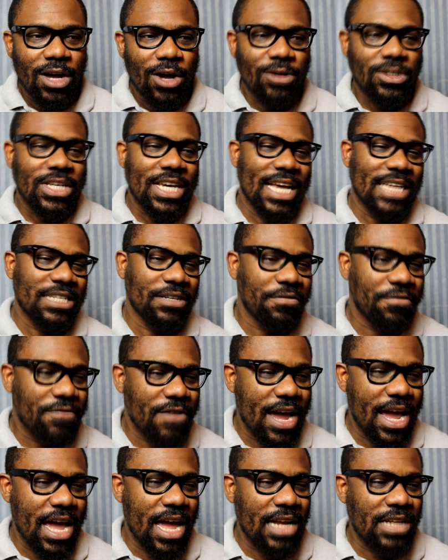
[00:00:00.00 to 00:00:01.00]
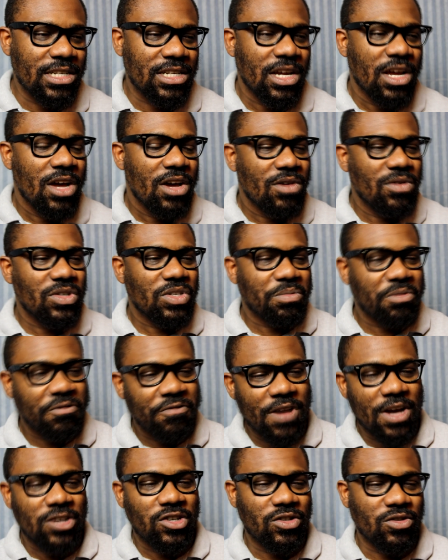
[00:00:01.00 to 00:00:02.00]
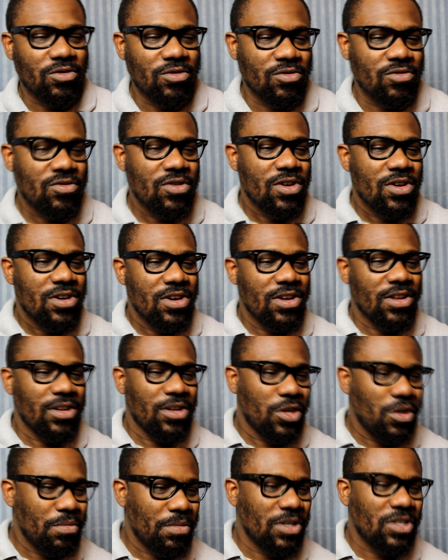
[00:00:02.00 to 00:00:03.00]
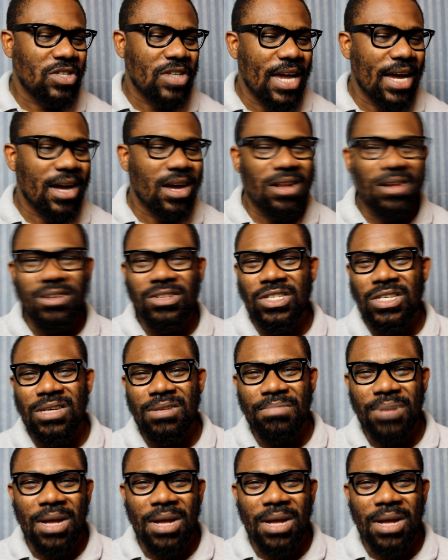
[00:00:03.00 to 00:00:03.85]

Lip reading: oh, she has a friend who's a professional in human psychology,